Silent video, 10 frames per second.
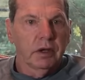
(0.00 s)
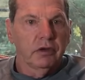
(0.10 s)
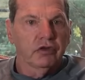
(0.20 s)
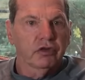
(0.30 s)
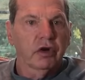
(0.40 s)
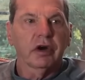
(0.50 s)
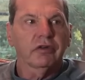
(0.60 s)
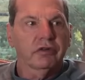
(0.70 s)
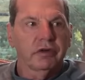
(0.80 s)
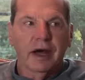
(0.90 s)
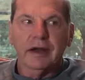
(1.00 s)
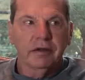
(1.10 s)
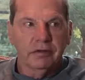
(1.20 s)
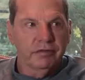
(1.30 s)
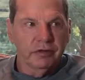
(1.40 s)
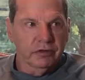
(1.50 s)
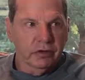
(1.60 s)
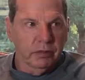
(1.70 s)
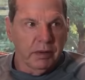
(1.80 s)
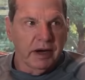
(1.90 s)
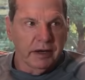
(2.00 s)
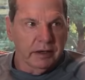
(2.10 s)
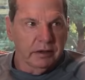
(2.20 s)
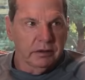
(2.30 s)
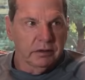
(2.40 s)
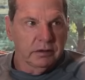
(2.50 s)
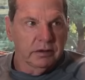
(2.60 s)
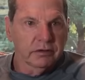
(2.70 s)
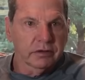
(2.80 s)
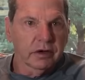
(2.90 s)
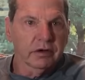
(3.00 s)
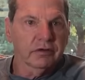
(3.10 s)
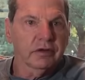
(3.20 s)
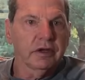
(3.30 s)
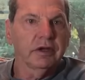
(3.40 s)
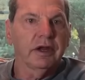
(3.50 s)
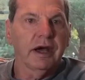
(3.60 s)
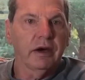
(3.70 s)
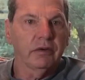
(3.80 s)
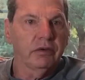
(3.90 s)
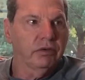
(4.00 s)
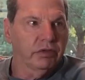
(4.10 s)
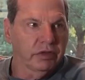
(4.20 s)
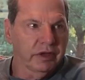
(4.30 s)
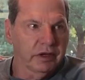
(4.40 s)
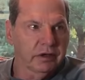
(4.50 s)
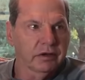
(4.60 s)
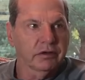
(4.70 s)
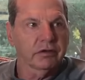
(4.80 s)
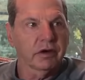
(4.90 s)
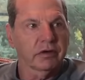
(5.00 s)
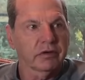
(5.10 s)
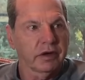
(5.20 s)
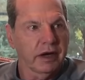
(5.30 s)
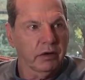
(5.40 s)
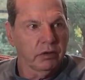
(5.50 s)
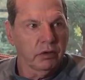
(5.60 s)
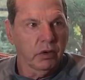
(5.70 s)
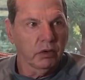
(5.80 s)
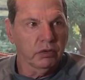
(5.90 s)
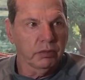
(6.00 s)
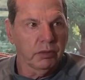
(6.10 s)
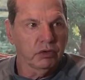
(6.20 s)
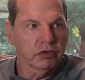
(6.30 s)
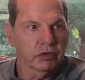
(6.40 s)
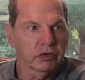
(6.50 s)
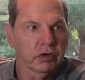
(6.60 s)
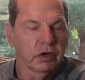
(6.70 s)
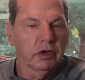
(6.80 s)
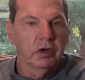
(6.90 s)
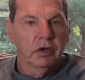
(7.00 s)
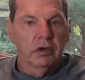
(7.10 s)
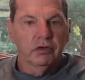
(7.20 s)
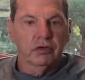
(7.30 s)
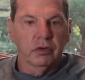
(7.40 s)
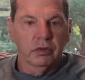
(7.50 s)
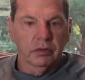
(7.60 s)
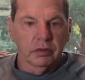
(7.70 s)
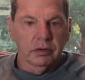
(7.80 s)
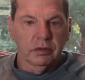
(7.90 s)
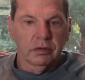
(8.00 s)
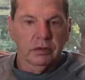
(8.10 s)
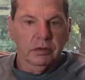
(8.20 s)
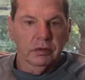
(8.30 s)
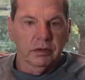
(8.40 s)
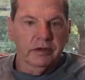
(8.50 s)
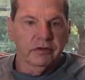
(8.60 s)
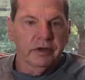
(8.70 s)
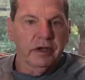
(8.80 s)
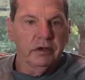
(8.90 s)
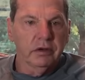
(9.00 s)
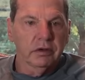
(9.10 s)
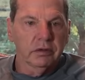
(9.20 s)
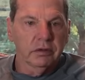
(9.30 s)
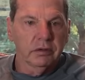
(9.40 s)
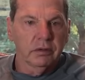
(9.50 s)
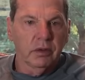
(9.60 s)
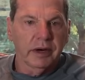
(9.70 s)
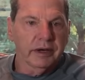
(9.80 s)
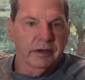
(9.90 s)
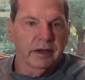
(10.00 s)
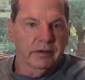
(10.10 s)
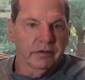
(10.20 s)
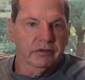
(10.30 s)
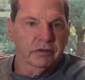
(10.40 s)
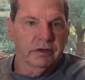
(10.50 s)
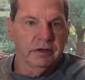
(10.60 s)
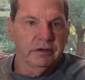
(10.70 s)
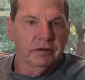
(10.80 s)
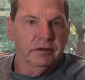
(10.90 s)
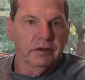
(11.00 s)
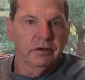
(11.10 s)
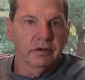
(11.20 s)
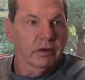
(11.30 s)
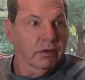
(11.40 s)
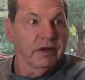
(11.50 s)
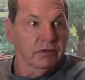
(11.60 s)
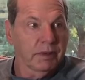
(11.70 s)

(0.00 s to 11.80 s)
it starts not in the physical body. It starts in how you think. It starts in how you hold emotions. So let's say you're walking down the street and you're in a great